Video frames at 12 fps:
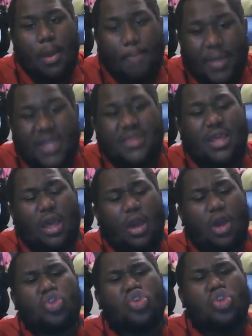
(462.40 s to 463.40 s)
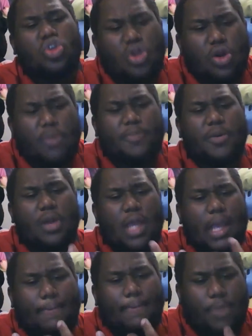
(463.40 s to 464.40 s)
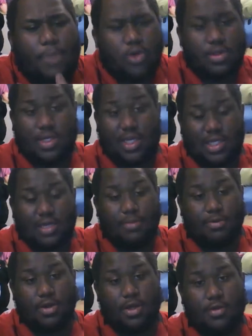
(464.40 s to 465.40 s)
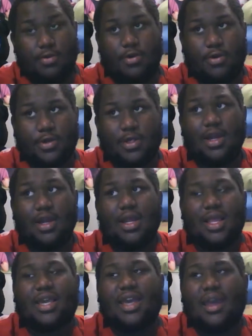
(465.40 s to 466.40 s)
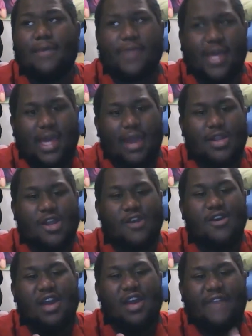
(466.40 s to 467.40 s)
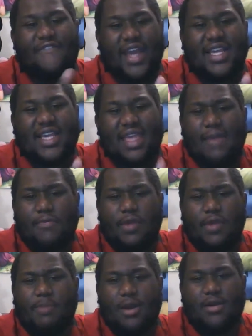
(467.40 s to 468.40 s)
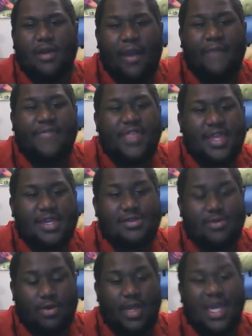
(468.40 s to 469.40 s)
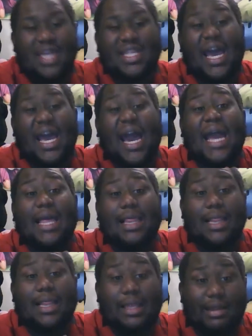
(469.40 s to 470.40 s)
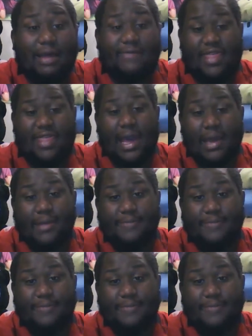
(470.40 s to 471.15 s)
but they are super important supporting roles. Like, every character affects every part of this story, and I love that.